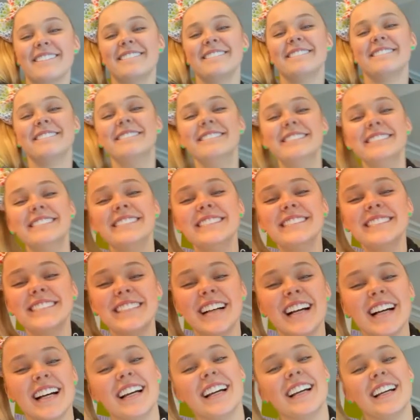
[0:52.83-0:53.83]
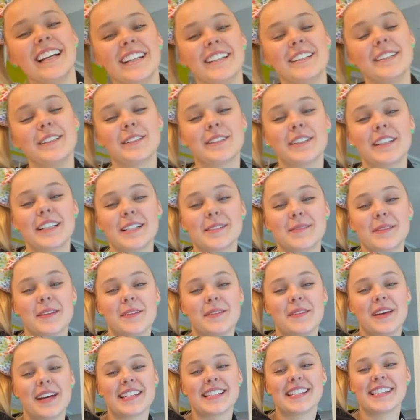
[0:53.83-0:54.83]
You're great, some of the
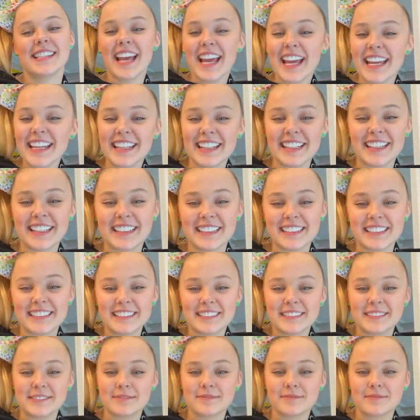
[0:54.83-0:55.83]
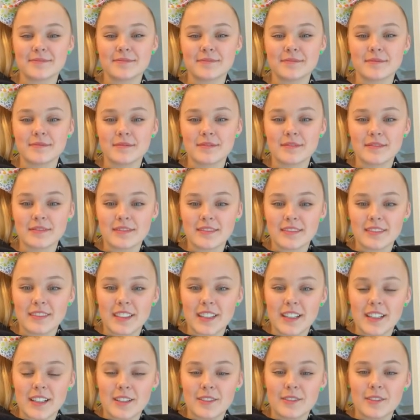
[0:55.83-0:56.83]
best. Thank you.
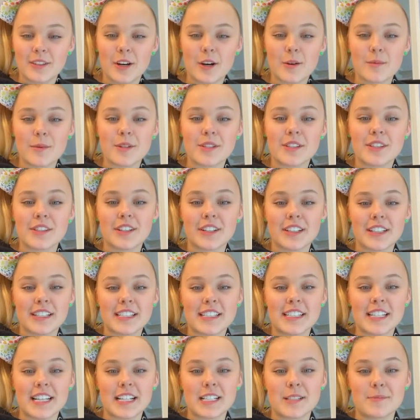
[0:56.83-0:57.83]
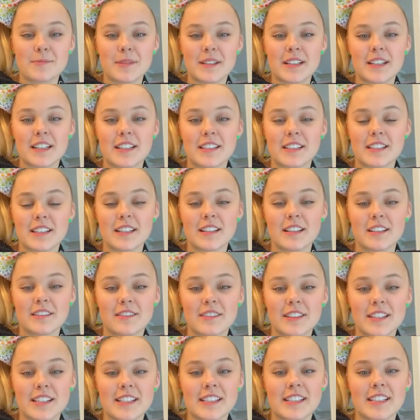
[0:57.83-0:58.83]
Well, almost 36 because
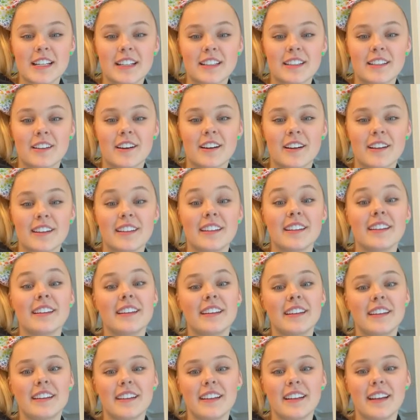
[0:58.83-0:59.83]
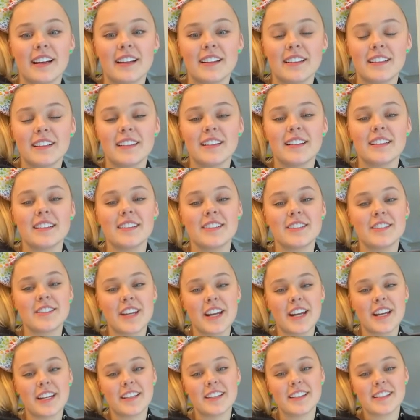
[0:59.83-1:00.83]
of his TikTok. Yeah.
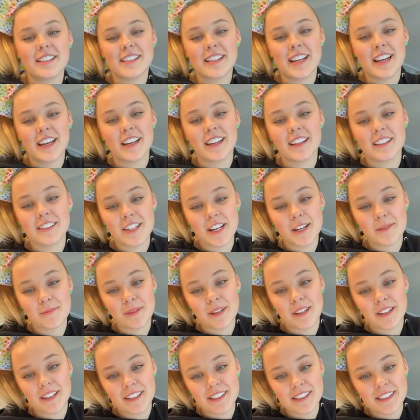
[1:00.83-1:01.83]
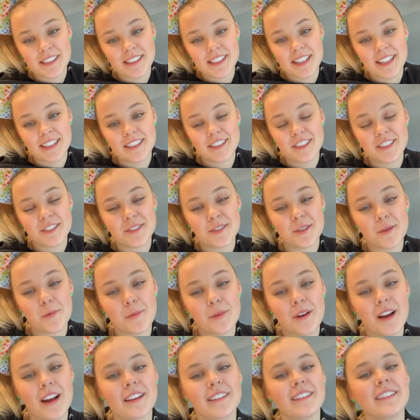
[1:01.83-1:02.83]
Jaden Bardell said she's so
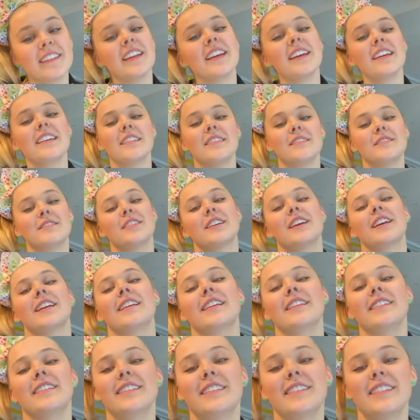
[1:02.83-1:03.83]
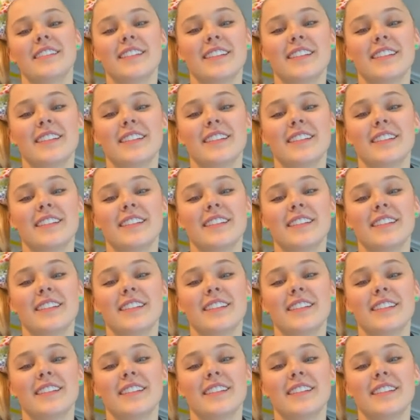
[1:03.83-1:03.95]
proud. Thank you, Jaden.